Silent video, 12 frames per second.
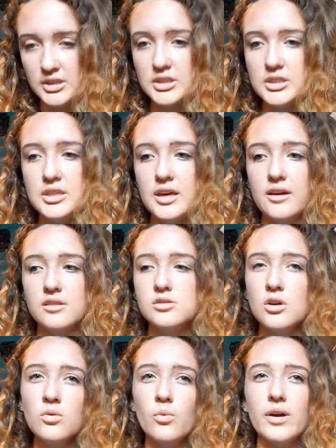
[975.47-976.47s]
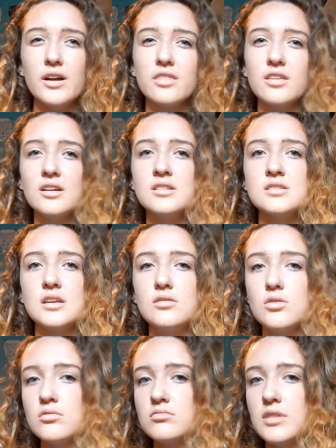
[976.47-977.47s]
Yeah, don't wear things that
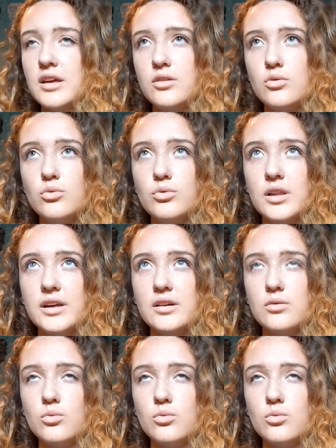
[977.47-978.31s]
you like